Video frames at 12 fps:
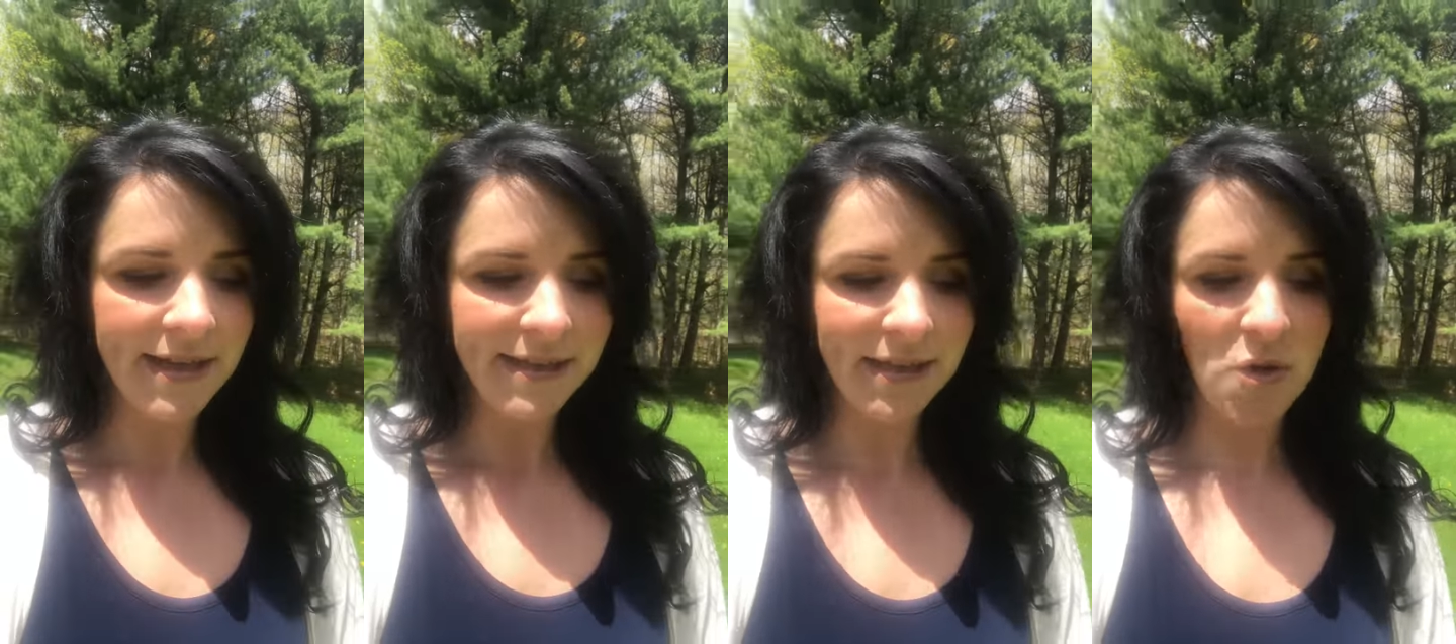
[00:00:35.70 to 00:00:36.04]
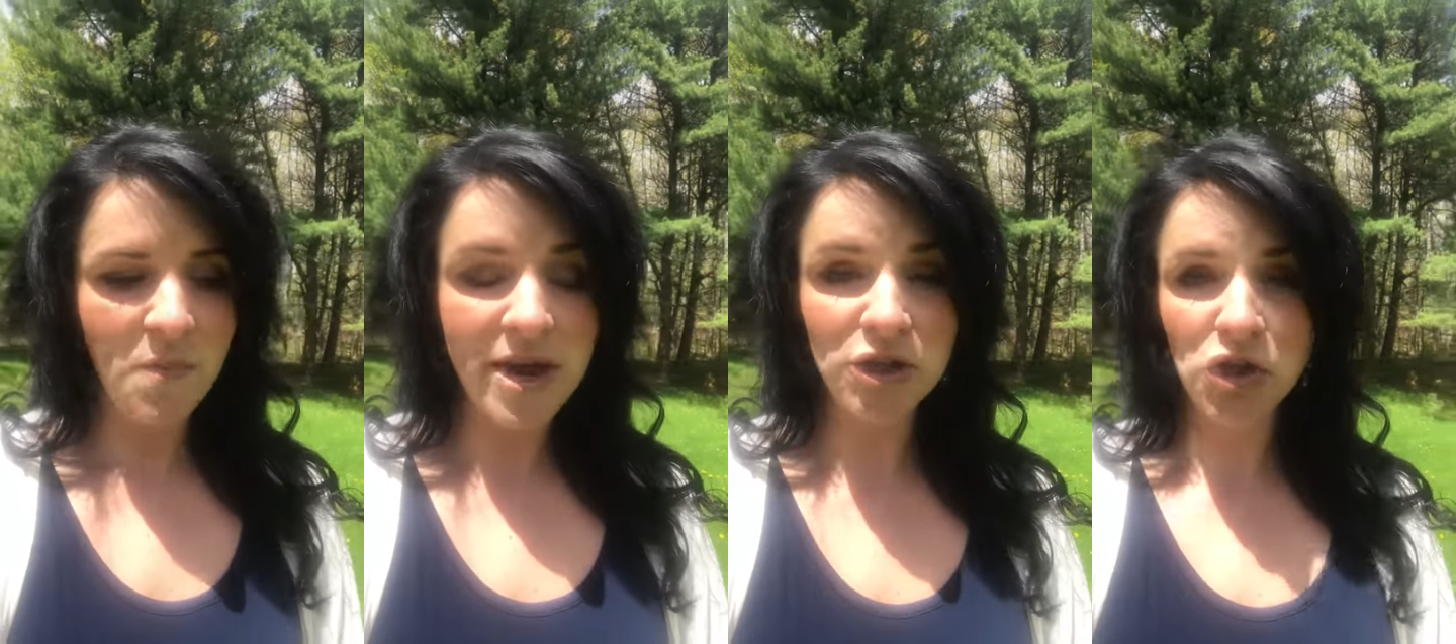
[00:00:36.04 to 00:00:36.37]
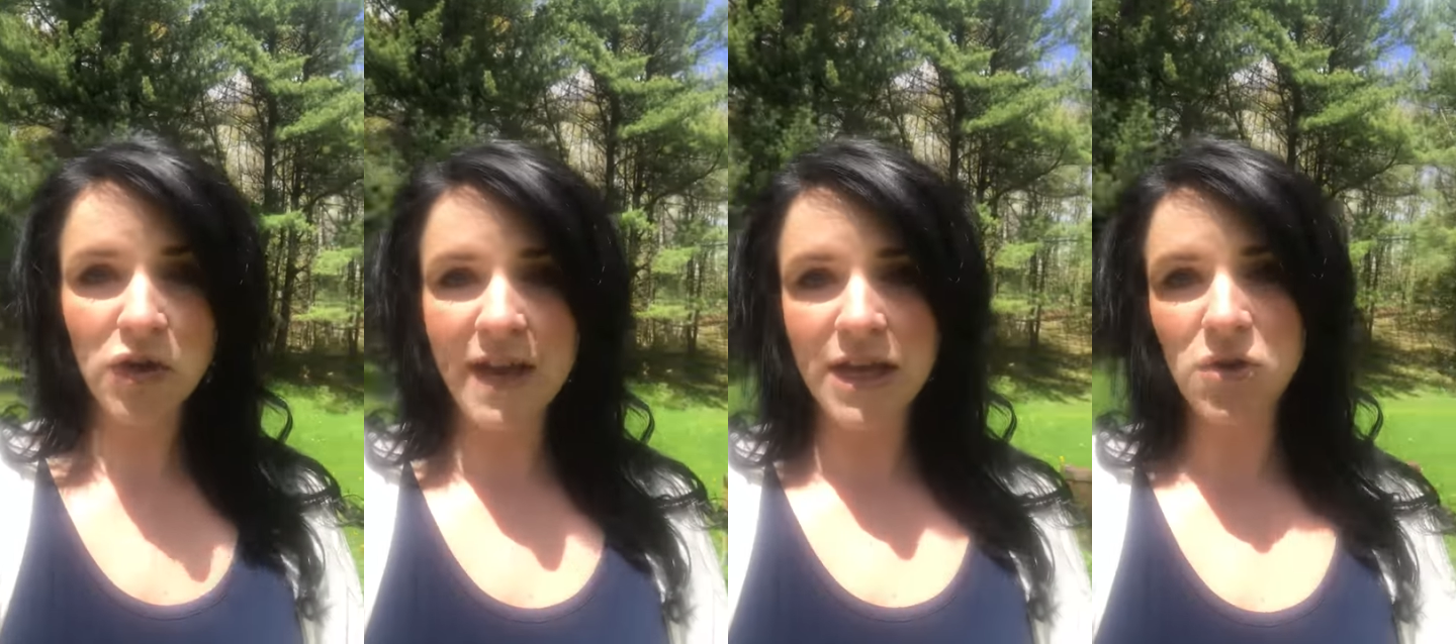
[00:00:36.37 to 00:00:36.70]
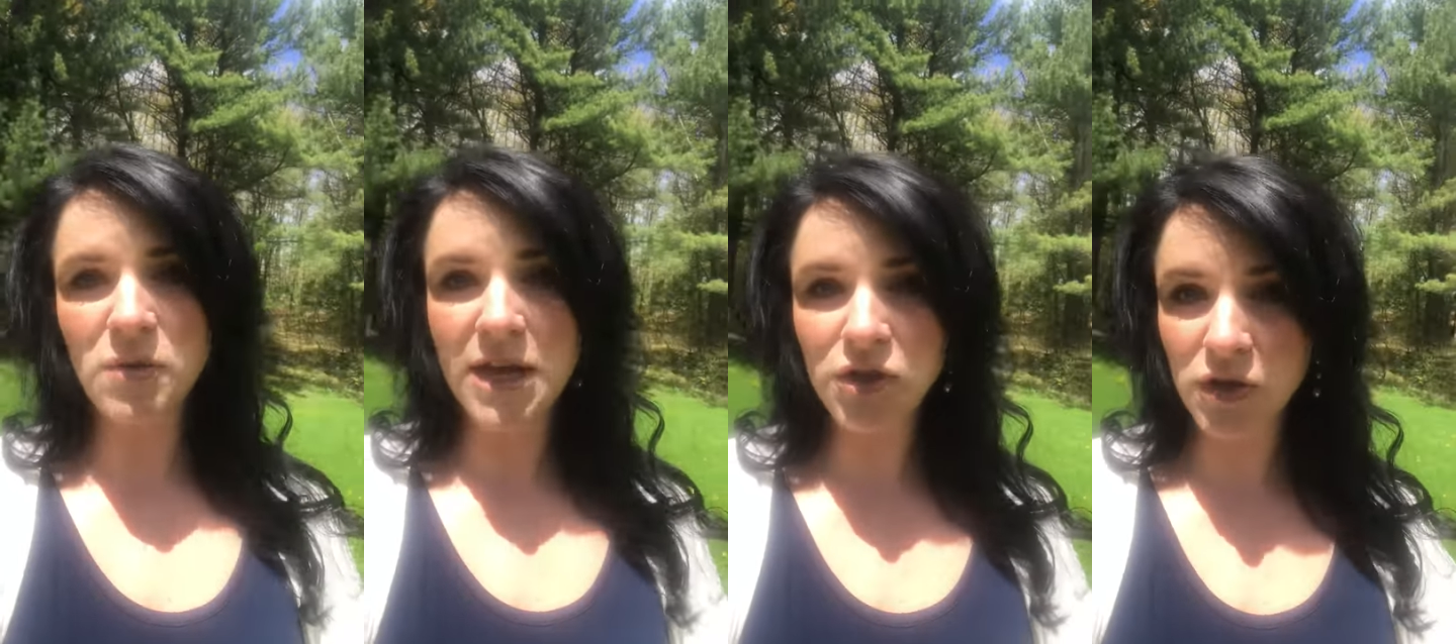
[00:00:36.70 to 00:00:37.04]
So make sure that
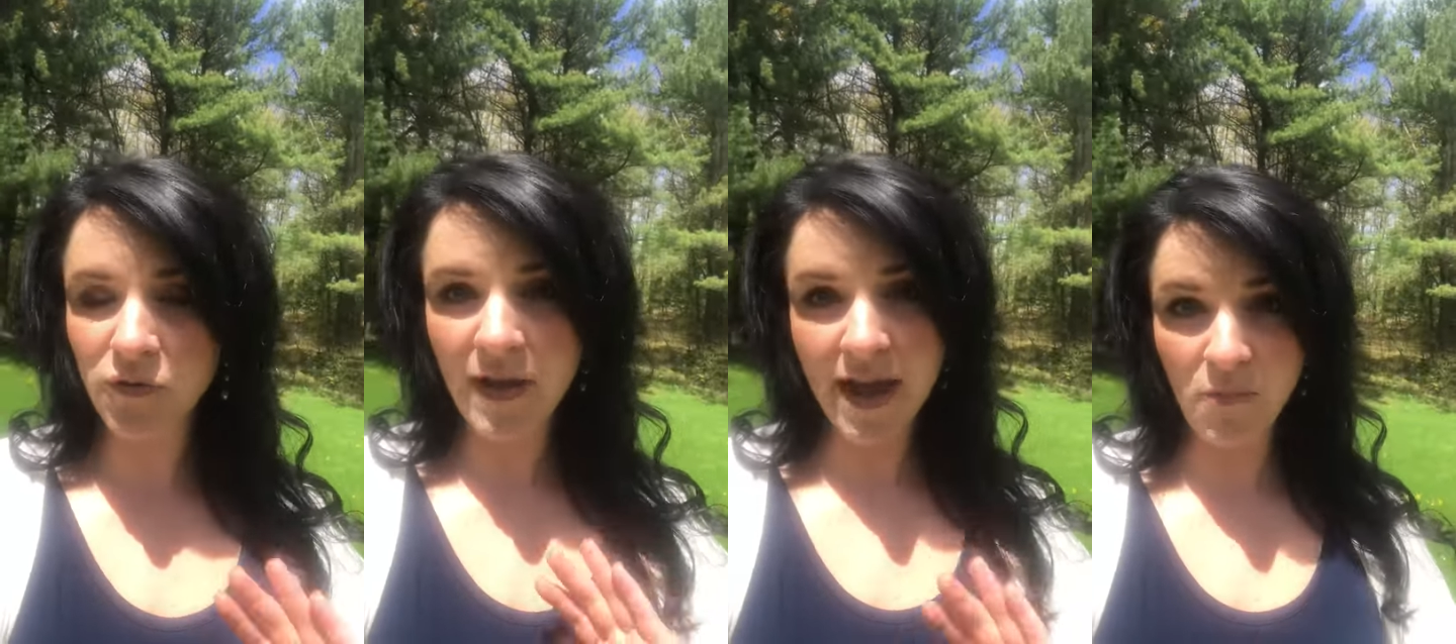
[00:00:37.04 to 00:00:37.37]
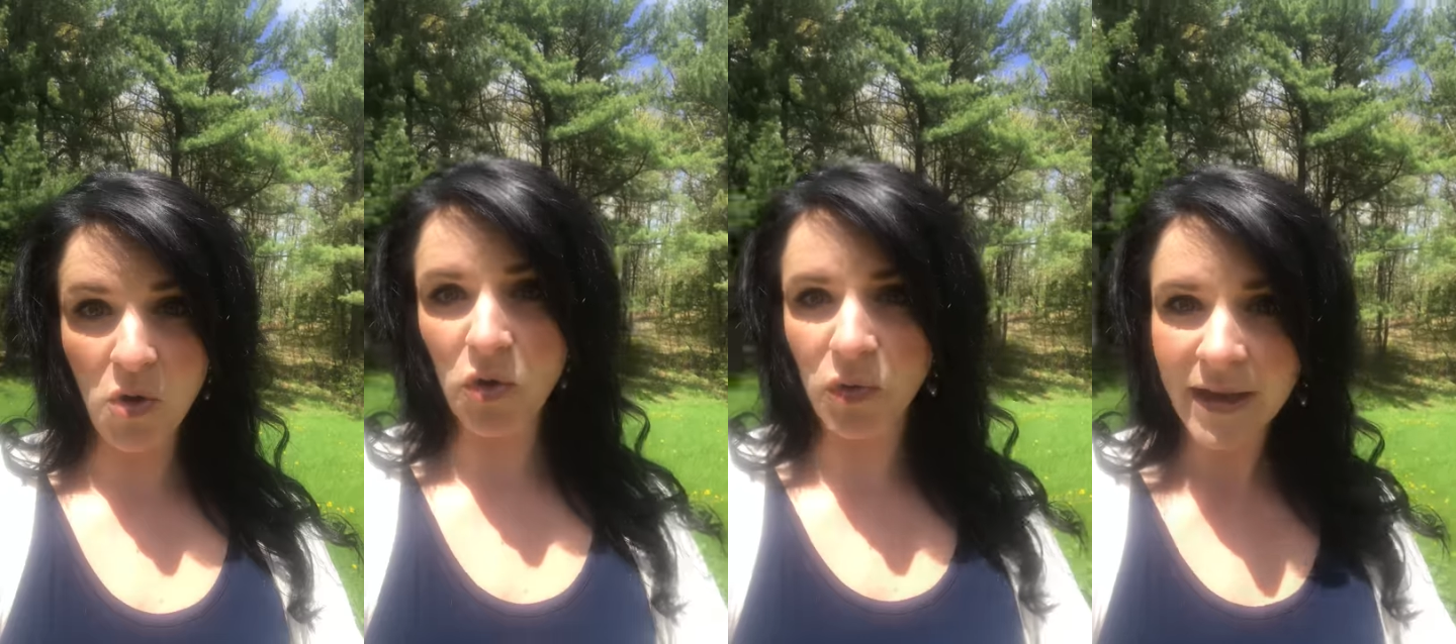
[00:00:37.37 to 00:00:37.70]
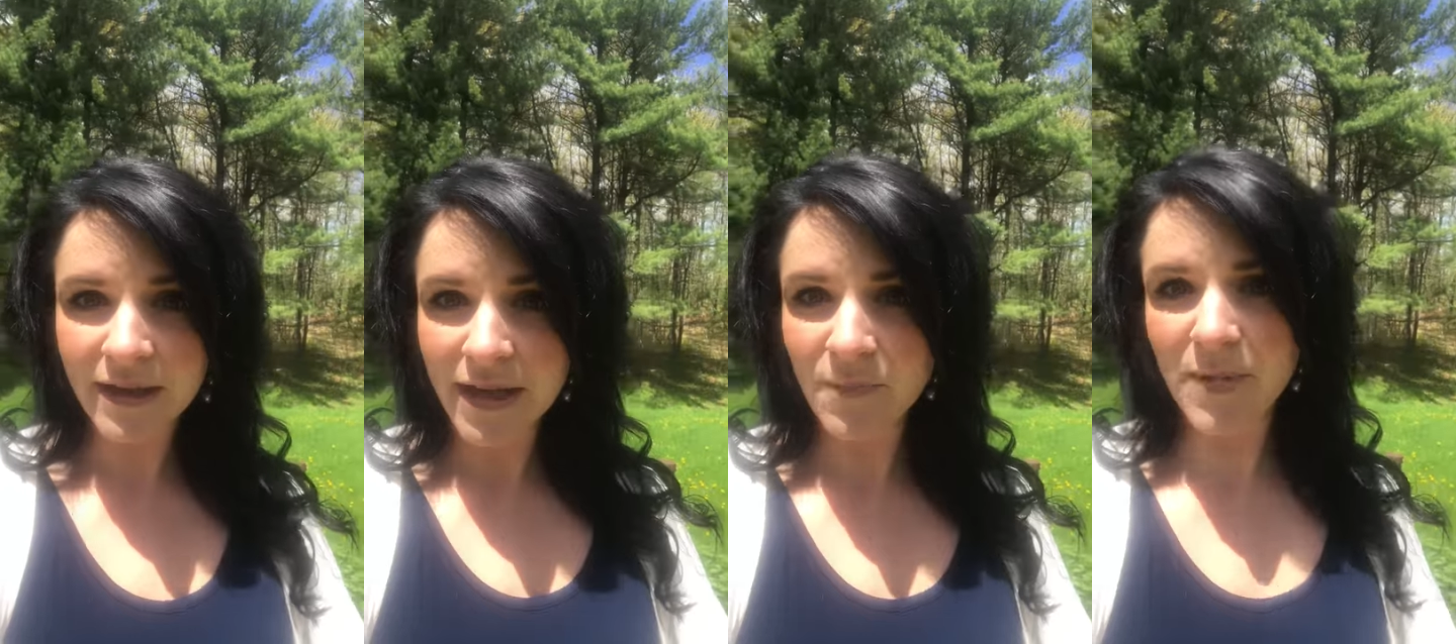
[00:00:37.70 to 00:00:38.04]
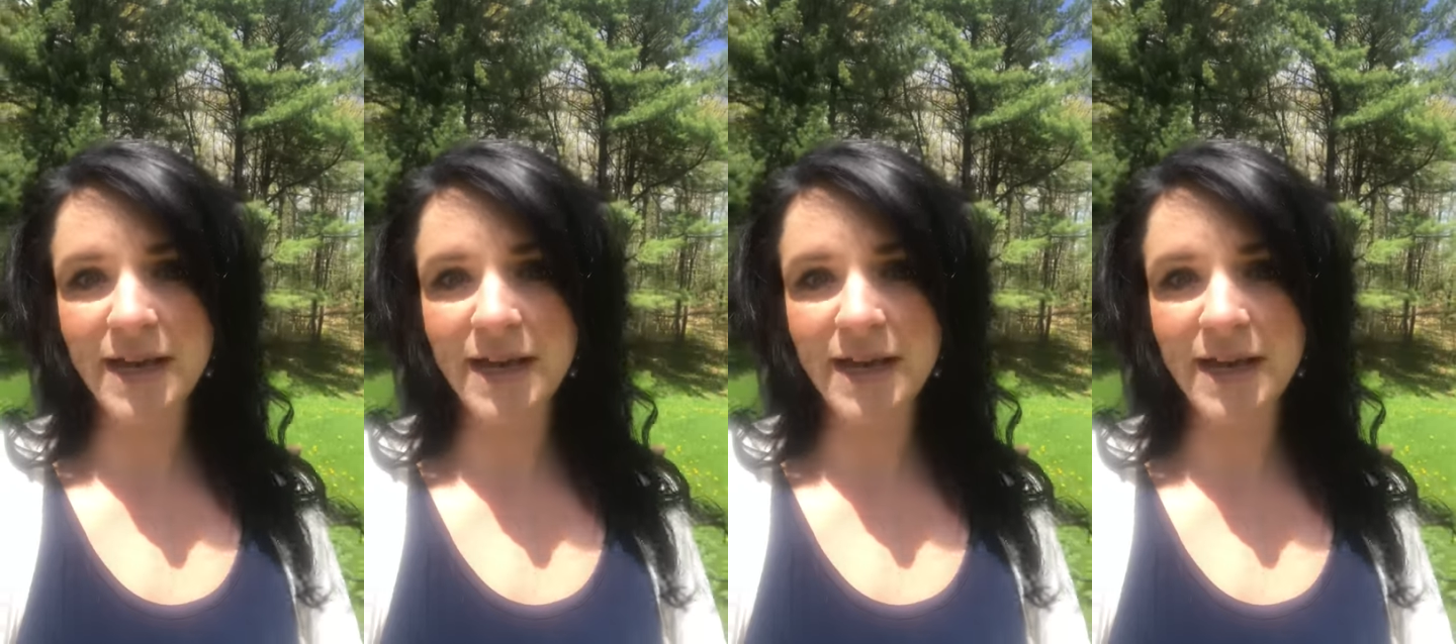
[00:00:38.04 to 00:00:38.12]
you get your flagpole quickly